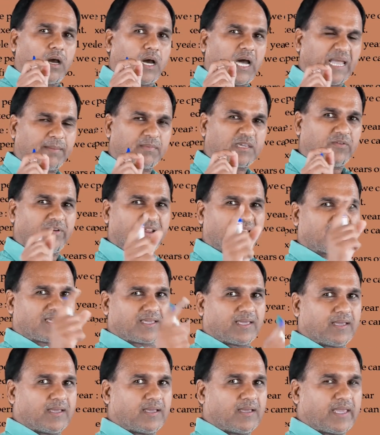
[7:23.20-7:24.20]
I am
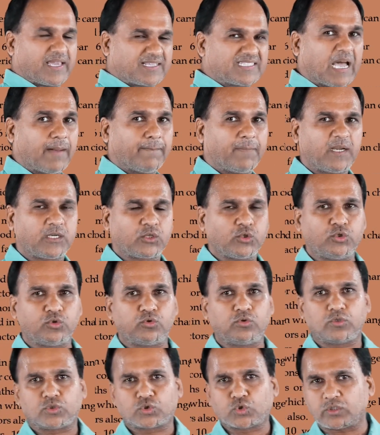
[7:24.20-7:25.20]
giving an example to
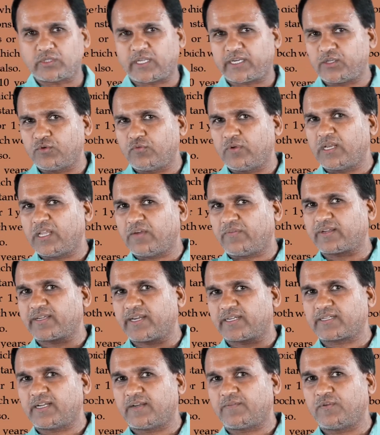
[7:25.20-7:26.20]
you so that you will never
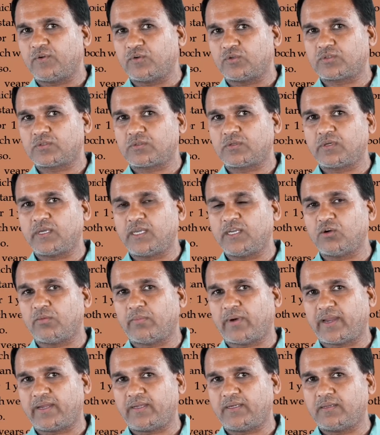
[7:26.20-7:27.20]
get confused in your
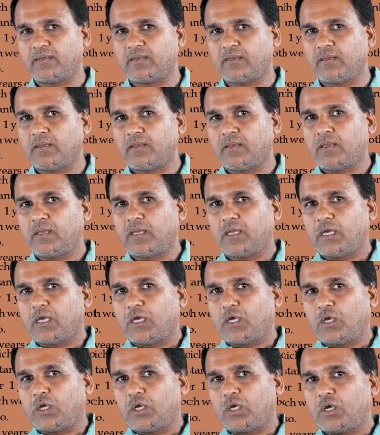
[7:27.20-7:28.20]
mind.
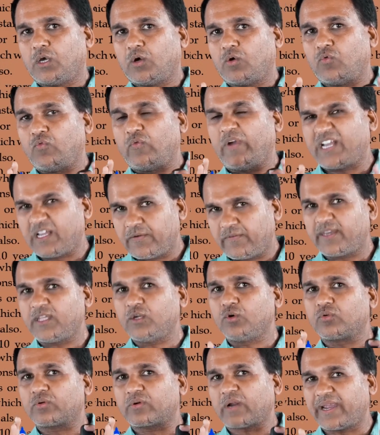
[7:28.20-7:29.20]
Whenever
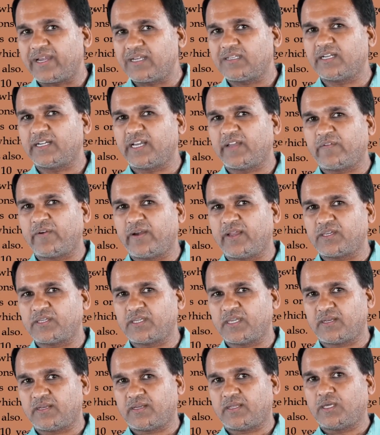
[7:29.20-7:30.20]
you write the
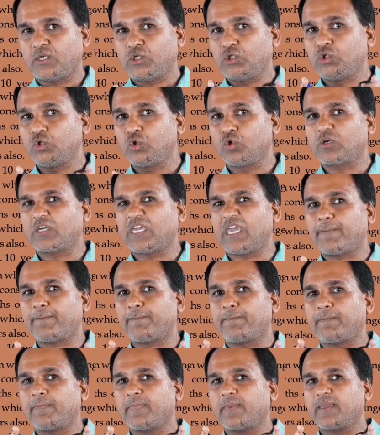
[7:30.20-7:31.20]
definition, you
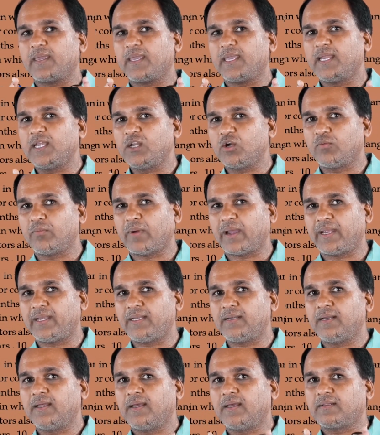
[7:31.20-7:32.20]
keep in your
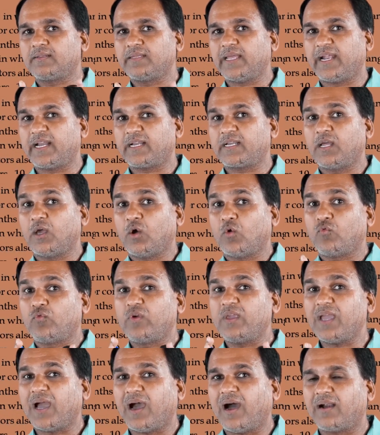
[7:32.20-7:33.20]
mind that
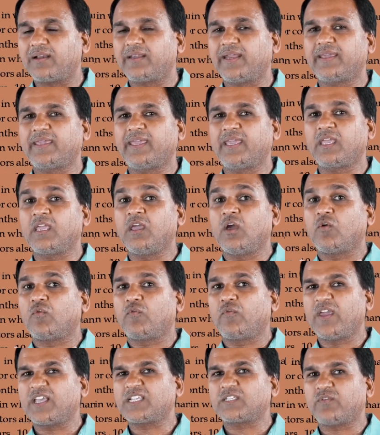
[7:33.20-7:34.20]
we are taking
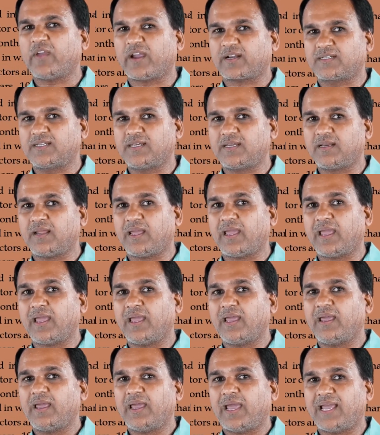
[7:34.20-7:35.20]
fixed factor
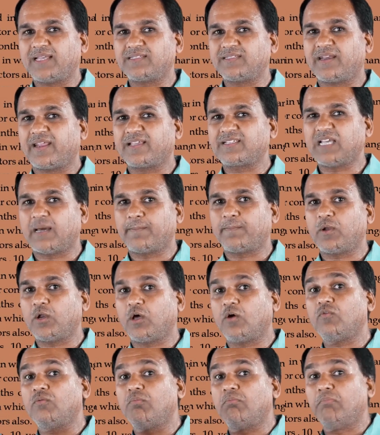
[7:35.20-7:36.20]
as an example
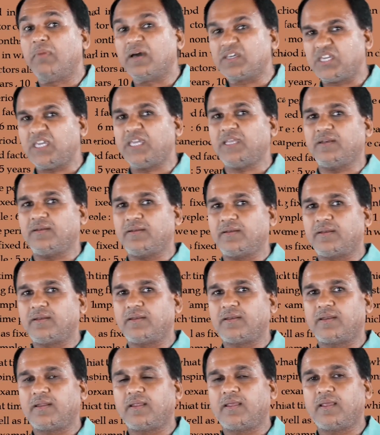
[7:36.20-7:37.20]
of machine.